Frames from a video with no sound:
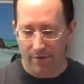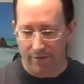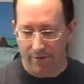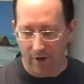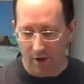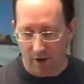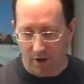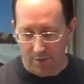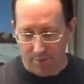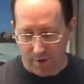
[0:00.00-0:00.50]
The
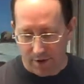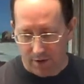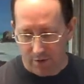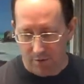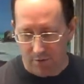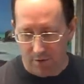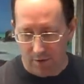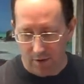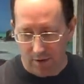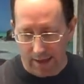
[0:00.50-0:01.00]

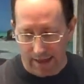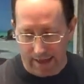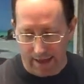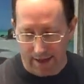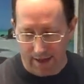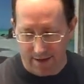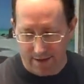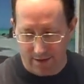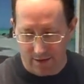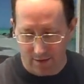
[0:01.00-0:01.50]
Alpicool
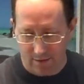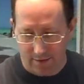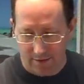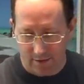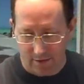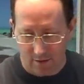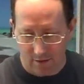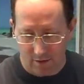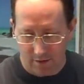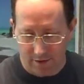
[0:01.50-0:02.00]
has a
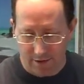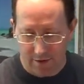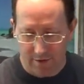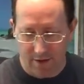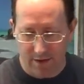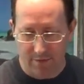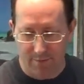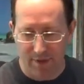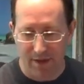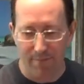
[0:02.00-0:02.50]
little
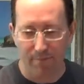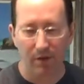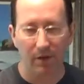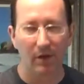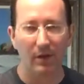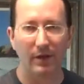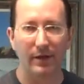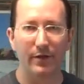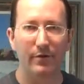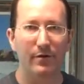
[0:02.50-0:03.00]
USB plug.